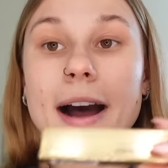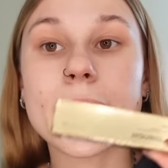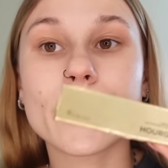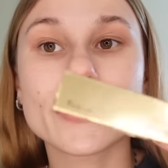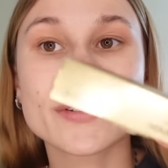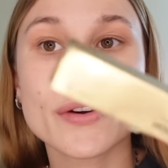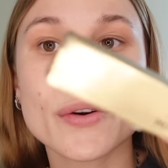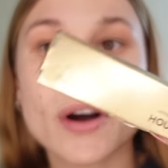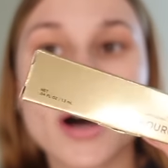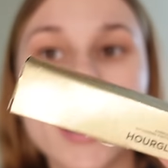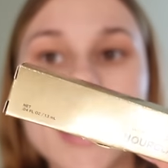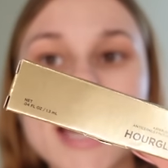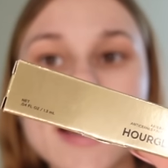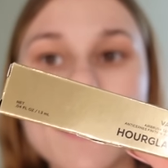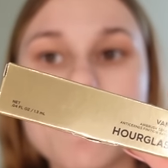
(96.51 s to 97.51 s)
I also got
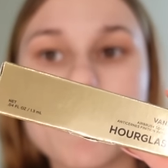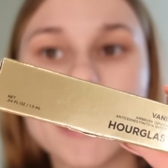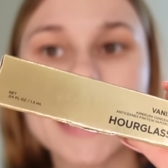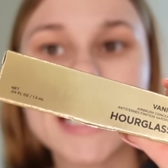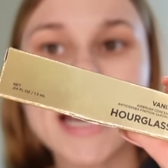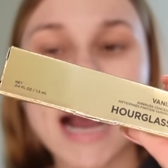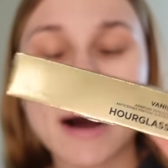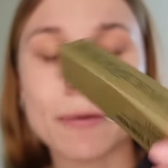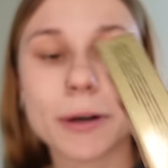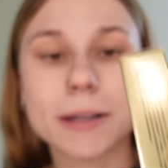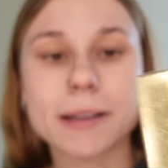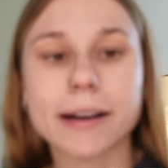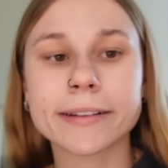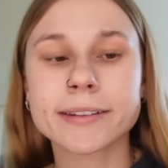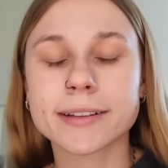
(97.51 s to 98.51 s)
a mini
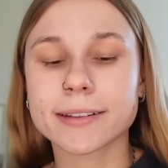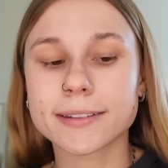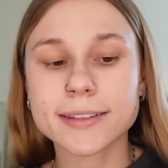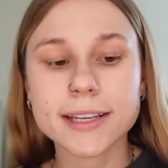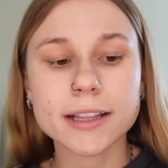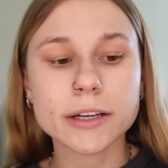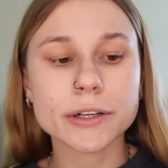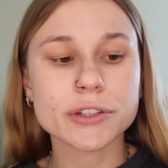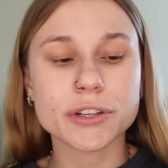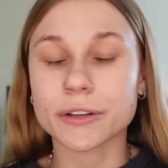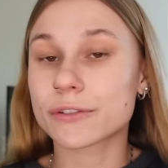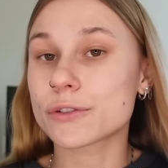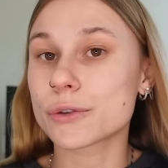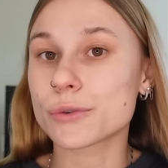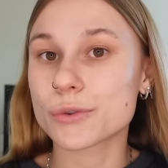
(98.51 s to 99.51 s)
hourglass concealer
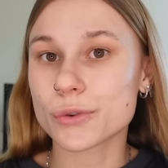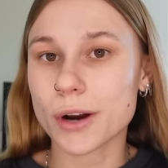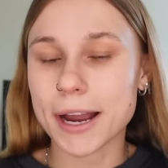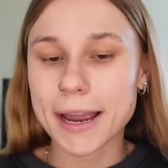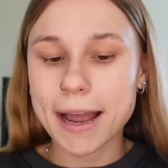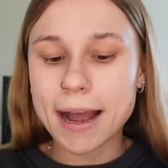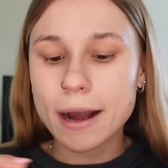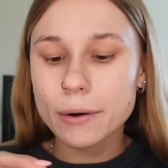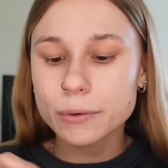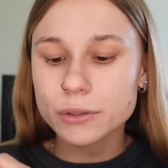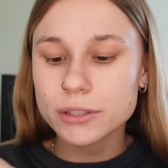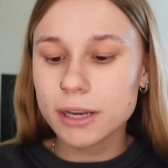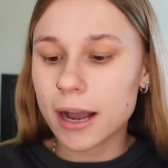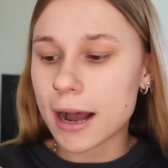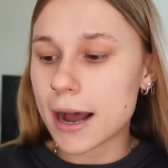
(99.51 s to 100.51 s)
just to try
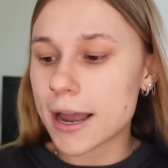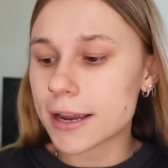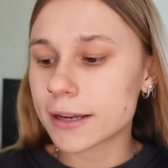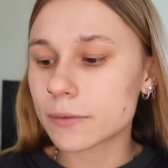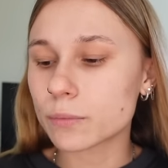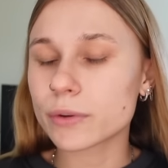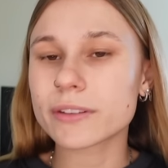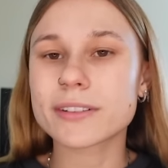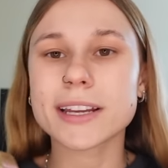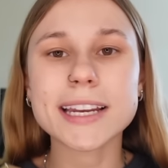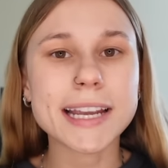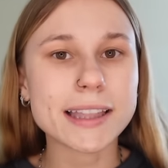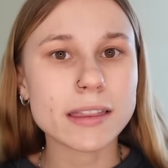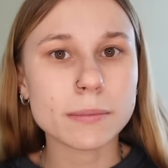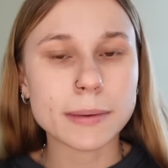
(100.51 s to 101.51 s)
out. I was gonna
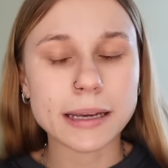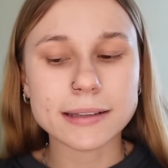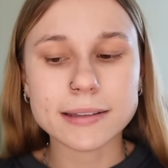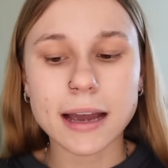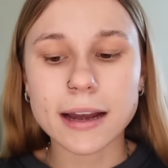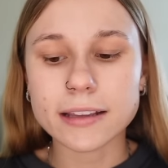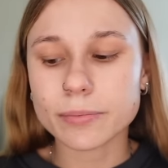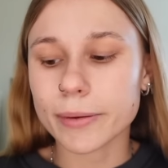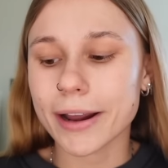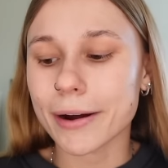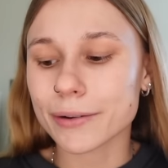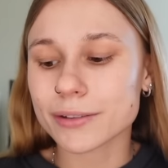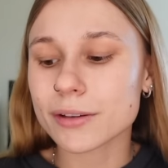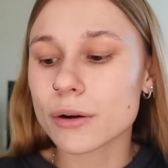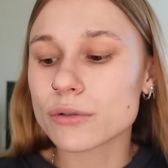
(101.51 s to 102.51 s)
get the big size but I
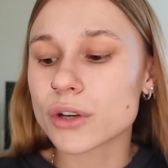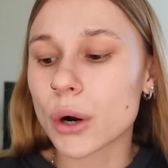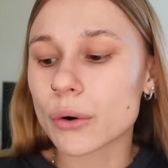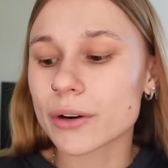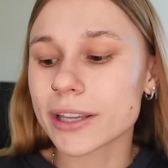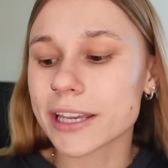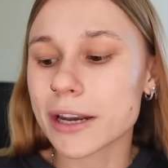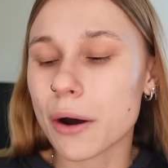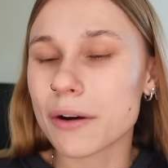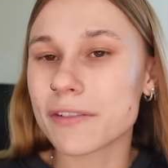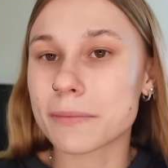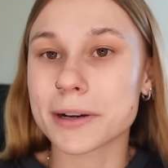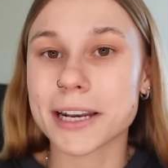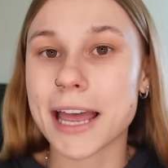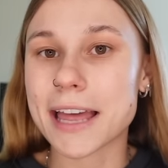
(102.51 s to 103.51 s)
also don't really know if
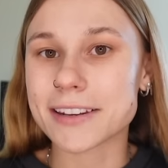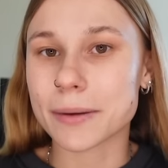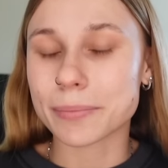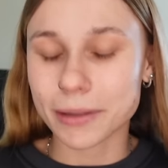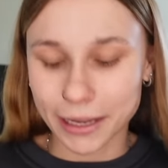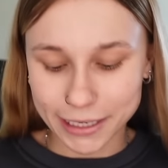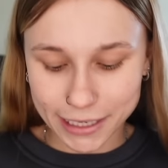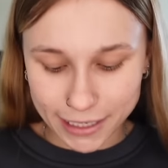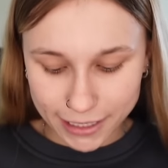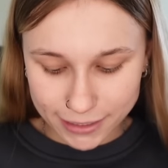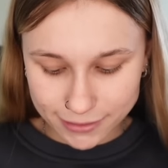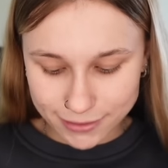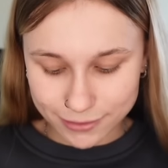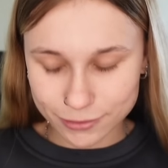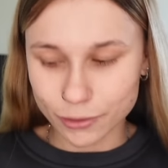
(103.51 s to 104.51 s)
I'm gonna end up liking
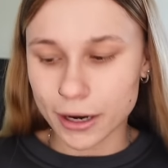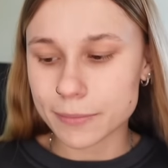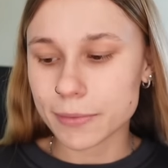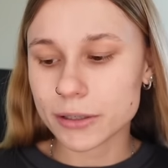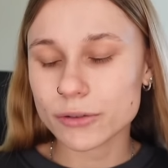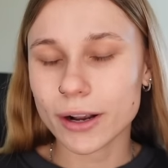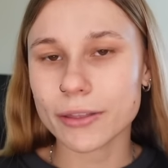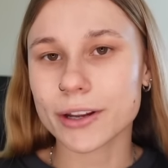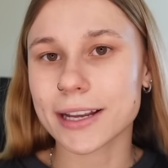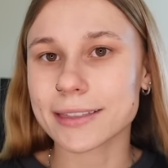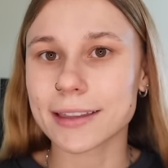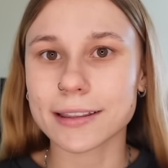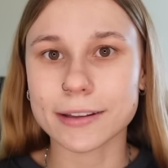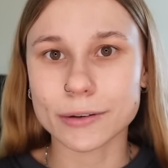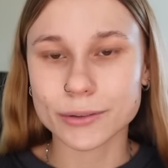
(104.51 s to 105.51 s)
it so I'd much rather get
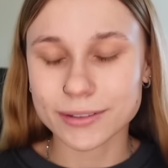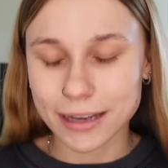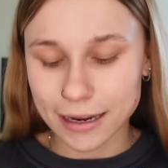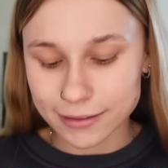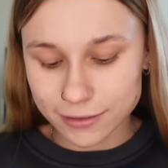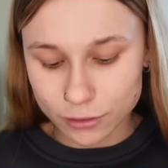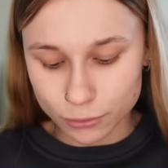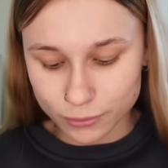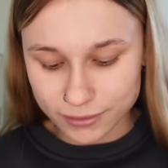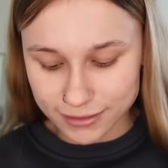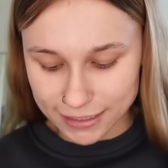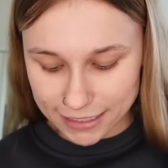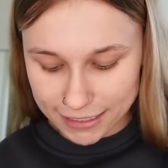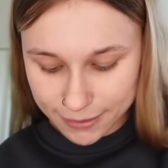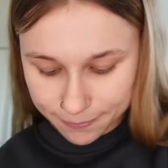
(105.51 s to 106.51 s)
the little size to
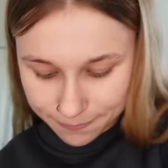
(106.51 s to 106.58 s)
see.